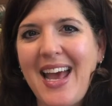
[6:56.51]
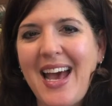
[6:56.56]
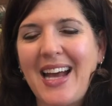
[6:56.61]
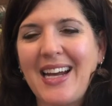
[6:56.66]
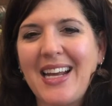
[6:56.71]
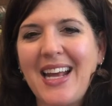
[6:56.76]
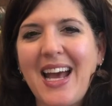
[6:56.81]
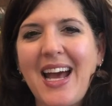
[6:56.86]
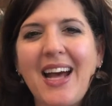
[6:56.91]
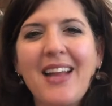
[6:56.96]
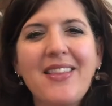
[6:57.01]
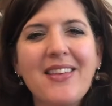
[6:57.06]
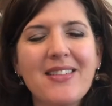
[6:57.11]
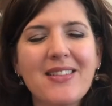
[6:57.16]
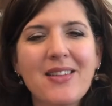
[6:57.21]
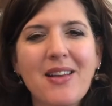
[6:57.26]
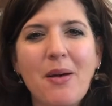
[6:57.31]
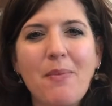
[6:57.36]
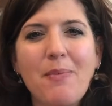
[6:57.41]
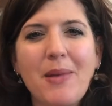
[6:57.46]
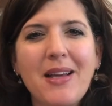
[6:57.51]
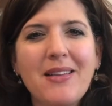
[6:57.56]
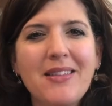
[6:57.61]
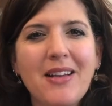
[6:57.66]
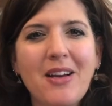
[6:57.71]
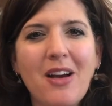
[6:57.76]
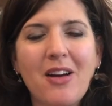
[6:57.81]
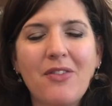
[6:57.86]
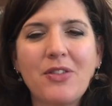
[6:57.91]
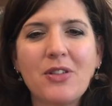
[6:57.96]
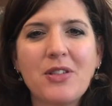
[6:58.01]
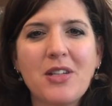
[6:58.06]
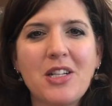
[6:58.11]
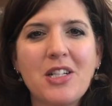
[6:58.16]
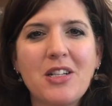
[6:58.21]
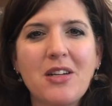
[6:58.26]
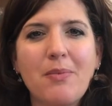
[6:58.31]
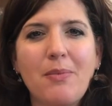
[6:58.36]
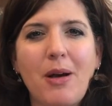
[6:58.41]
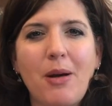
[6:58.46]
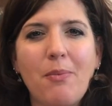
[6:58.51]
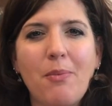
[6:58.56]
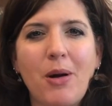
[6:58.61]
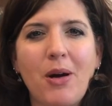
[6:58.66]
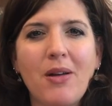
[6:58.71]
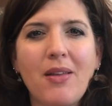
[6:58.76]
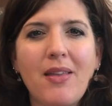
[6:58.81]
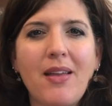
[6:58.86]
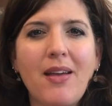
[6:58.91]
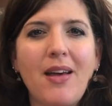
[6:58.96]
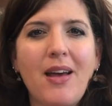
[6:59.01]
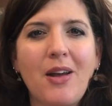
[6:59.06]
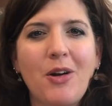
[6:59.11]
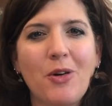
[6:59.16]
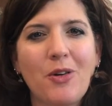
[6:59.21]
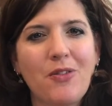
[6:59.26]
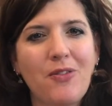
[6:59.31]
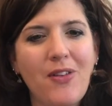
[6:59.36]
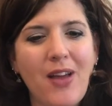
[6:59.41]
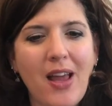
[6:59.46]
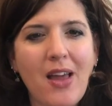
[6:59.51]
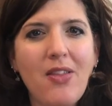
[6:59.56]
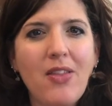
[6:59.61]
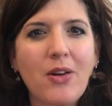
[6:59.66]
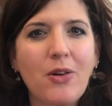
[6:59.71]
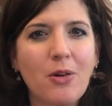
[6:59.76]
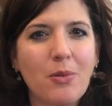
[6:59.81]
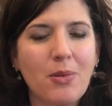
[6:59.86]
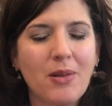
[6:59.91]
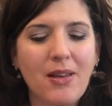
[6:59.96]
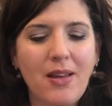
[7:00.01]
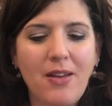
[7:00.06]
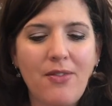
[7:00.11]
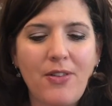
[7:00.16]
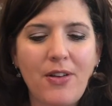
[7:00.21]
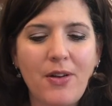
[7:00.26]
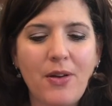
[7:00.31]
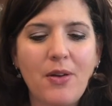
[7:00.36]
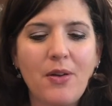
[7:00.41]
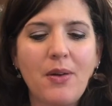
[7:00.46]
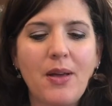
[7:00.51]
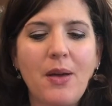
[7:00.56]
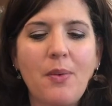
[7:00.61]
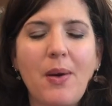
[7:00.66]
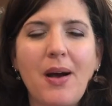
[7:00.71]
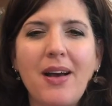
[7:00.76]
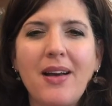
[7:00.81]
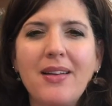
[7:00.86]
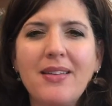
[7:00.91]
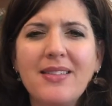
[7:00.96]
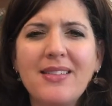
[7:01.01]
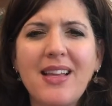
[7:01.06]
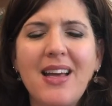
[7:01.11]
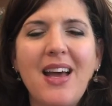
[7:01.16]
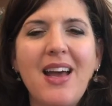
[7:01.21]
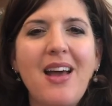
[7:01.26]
and he had this amazing conversation about Martha and her faith and her belief in who he was,